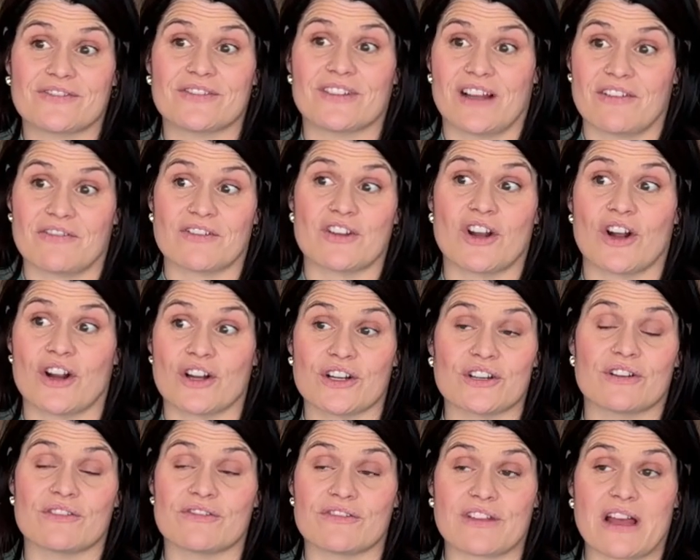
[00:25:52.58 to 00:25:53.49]
of
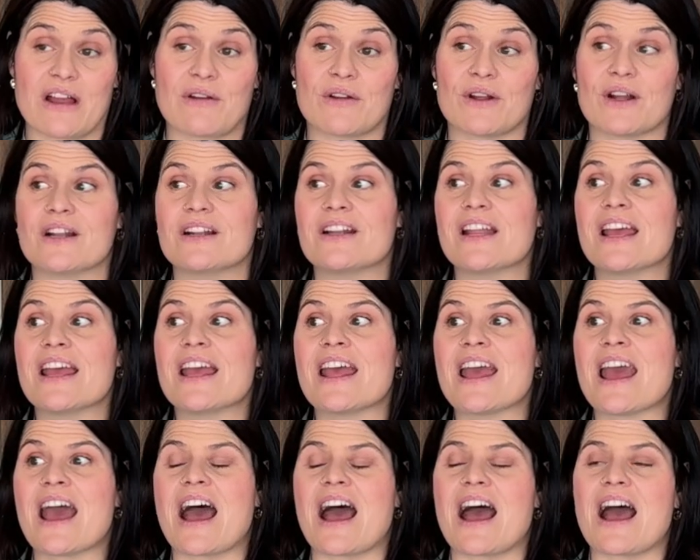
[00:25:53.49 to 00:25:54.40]
garden or flower garden,
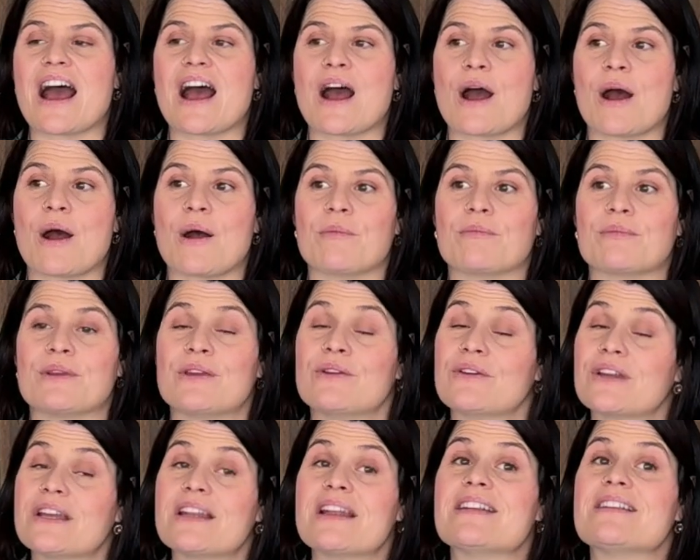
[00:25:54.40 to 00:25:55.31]

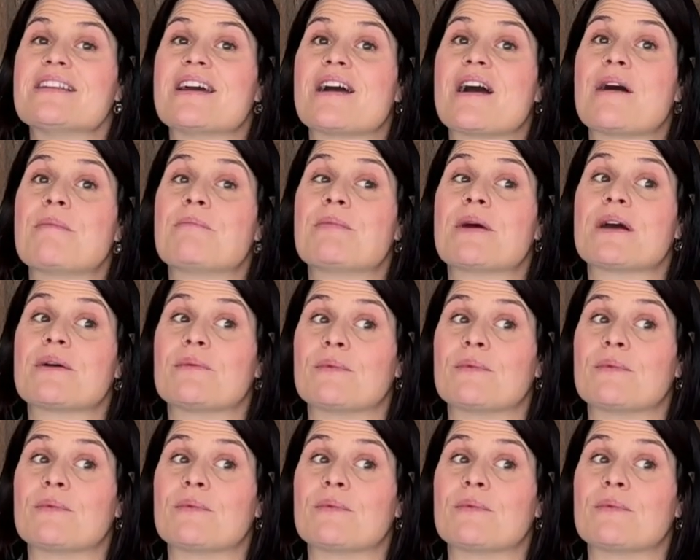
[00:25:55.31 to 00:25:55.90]
you can end up